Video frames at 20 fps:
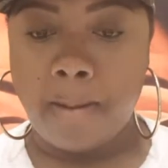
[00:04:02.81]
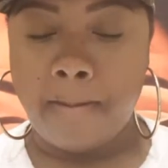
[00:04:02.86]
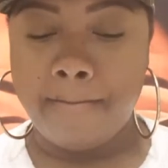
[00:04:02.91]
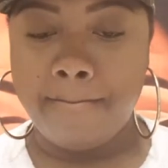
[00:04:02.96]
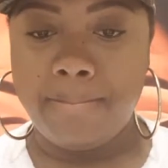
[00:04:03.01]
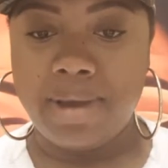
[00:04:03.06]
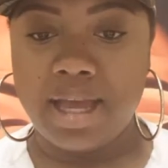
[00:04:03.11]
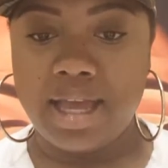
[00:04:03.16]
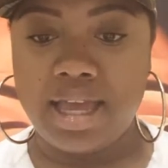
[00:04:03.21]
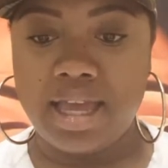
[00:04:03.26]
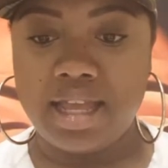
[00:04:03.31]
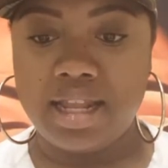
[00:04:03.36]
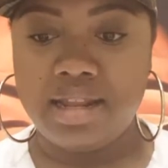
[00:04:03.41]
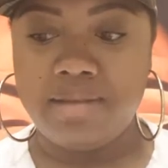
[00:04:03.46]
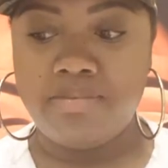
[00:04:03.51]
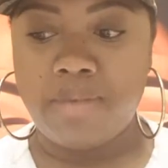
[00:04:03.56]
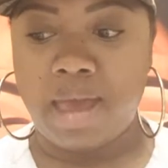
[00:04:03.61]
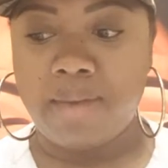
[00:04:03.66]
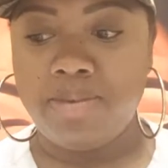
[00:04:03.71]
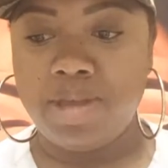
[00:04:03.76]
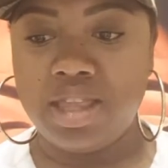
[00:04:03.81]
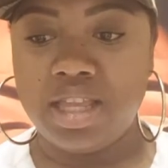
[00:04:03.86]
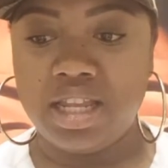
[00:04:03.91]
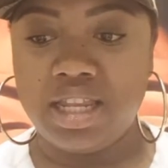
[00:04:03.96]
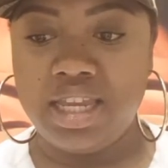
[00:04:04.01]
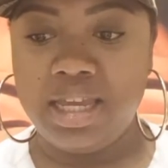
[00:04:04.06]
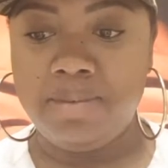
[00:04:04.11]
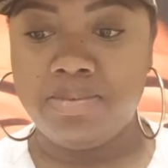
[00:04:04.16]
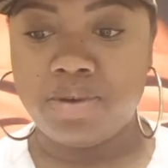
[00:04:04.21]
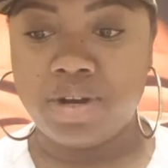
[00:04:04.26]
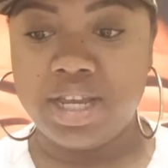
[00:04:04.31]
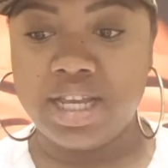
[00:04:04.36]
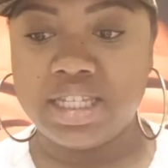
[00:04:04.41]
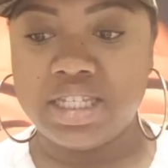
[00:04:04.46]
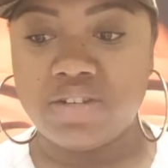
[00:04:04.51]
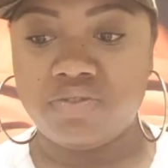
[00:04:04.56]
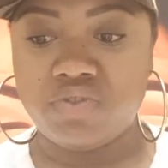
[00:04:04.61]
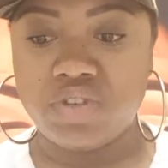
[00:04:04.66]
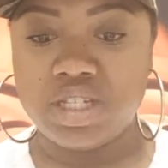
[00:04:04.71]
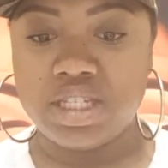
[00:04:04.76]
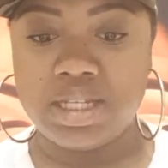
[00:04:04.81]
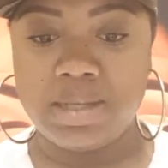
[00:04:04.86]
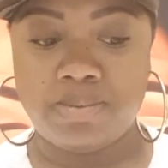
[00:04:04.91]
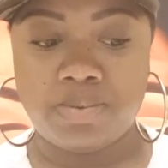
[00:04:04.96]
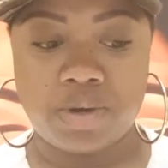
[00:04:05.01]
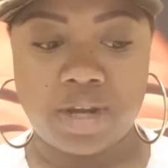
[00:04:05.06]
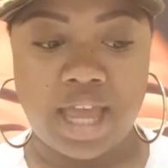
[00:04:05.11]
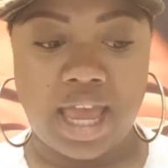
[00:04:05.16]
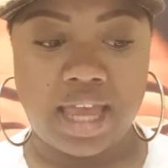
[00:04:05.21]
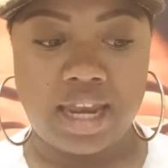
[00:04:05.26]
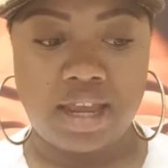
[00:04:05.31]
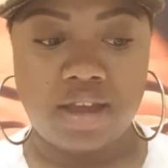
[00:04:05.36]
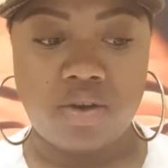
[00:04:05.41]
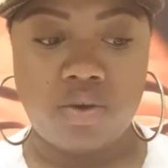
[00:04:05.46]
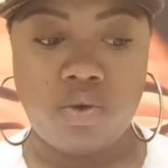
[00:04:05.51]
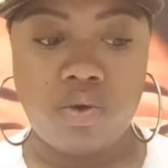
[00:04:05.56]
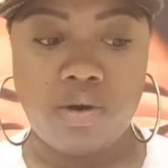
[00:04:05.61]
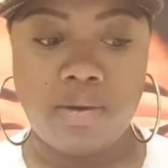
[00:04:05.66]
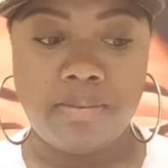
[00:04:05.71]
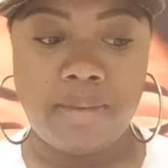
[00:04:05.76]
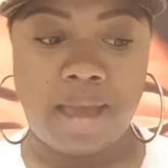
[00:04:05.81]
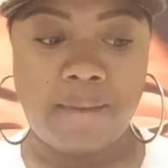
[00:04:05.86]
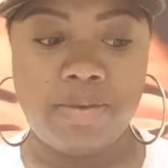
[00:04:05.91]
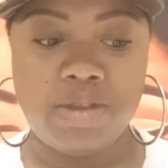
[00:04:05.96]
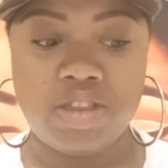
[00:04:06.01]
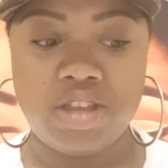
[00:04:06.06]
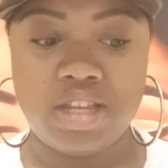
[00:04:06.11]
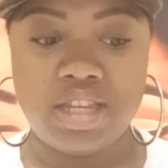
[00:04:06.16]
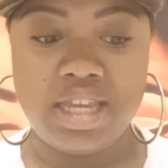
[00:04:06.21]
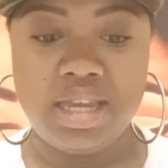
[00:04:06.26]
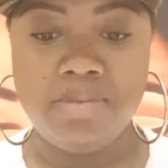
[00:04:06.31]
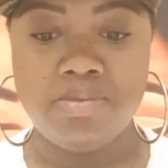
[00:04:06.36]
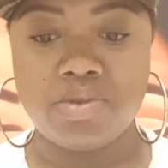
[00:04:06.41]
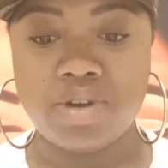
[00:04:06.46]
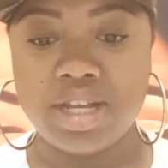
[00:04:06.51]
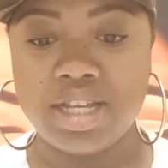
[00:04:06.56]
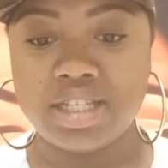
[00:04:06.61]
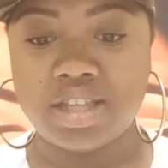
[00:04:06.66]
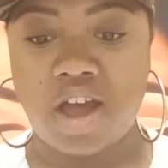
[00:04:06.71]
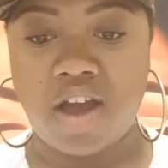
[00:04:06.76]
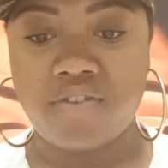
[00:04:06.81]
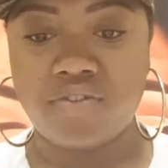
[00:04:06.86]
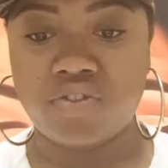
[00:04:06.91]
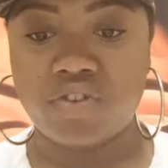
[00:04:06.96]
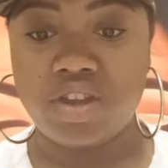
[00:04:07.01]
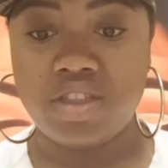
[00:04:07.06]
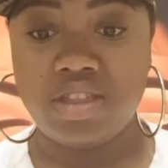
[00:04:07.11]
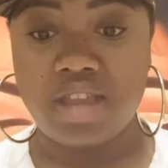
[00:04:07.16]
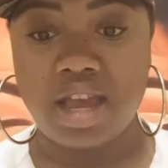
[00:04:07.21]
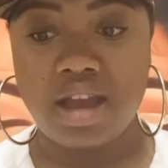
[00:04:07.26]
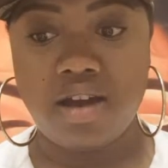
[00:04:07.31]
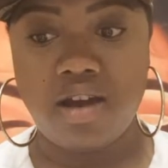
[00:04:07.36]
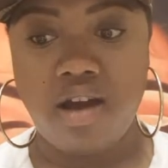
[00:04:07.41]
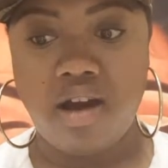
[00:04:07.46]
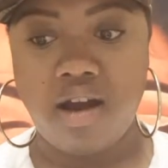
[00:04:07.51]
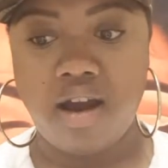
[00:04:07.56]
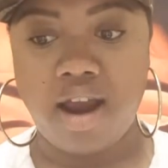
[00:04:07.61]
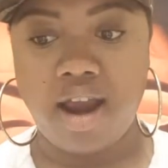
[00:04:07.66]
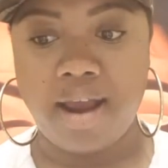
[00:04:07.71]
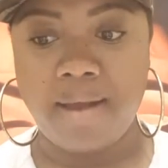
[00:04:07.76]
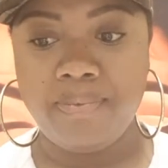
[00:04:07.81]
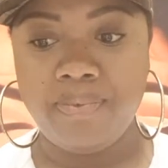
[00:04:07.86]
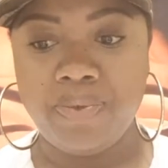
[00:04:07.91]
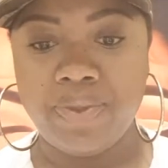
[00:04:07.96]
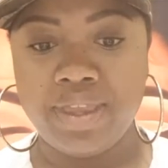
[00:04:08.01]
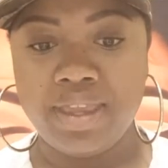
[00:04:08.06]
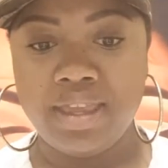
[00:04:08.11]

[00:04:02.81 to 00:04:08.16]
but maybe the Libra isn't reciprocating, or maybe the Libra is offering their heart,